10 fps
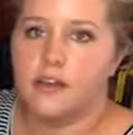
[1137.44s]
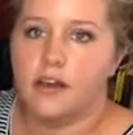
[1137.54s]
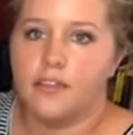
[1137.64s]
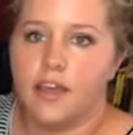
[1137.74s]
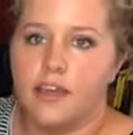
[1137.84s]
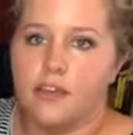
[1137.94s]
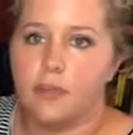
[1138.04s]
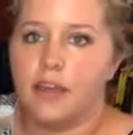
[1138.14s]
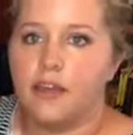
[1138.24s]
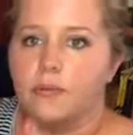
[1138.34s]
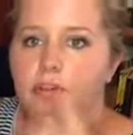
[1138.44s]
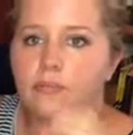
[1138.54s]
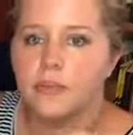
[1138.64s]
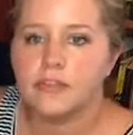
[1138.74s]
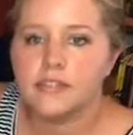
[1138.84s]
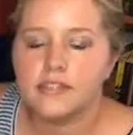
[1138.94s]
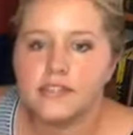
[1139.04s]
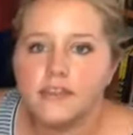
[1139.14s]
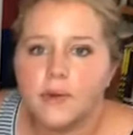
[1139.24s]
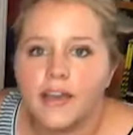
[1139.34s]
on the hand you're painting with because it gets
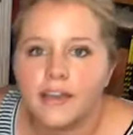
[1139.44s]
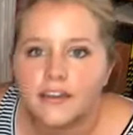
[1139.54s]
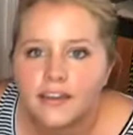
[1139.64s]
in the way.